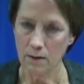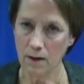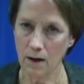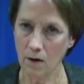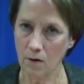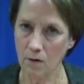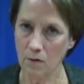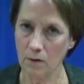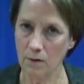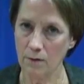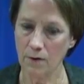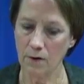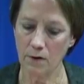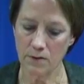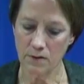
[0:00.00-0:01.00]
Now,
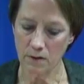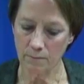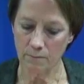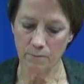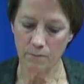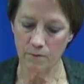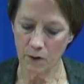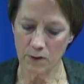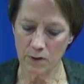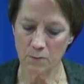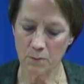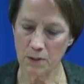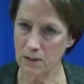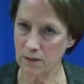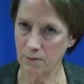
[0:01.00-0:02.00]
there are some very
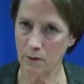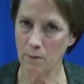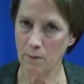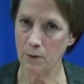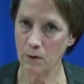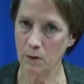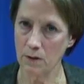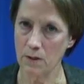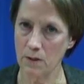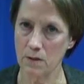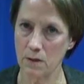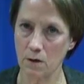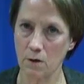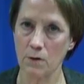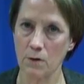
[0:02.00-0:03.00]
specific
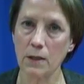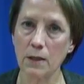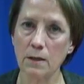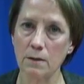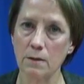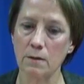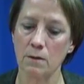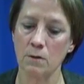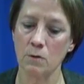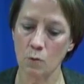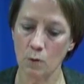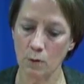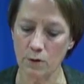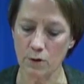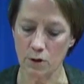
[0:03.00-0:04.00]
abilities that are needed in
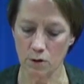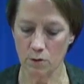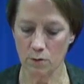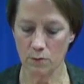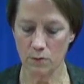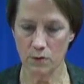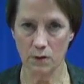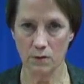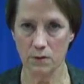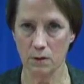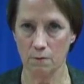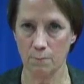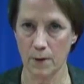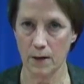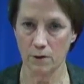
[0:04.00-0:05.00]
order to use a
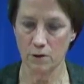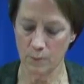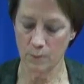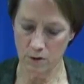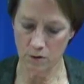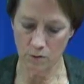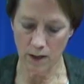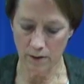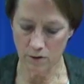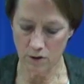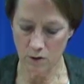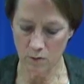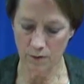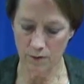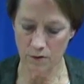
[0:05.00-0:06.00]
self-management strategy